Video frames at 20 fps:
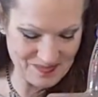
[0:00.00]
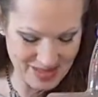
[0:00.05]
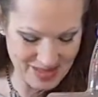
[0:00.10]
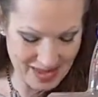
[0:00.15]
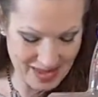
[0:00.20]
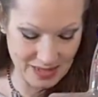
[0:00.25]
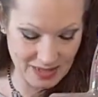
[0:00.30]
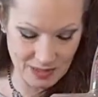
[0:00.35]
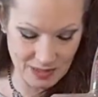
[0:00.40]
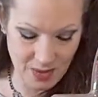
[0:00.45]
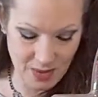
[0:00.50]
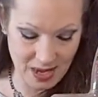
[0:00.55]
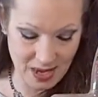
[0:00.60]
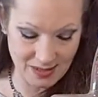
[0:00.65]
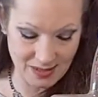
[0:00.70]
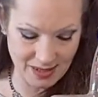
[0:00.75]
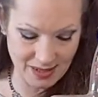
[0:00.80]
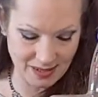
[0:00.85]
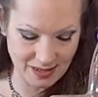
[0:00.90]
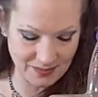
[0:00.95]
it's
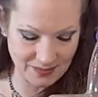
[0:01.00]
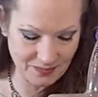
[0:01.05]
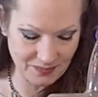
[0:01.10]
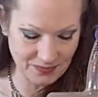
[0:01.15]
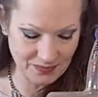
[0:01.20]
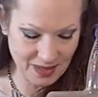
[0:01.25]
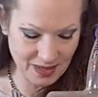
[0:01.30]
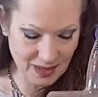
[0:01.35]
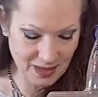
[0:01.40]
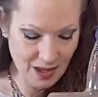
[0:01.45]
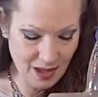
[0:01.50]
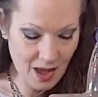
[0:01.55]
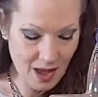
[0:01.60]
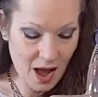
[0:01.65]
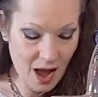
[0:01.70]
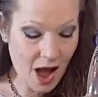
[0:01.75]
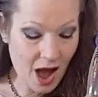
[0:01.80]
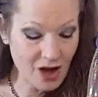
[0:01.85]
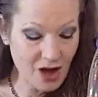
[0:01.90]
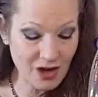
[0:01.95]
amazing.
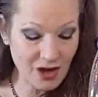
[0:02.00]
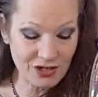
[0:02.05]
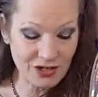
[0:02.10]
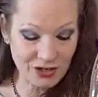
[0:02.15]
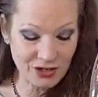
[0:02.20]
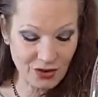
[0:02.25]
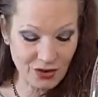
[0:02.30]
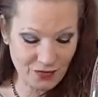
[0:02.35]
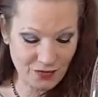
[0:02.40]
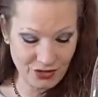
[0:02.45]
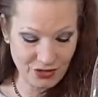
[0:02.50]
RSO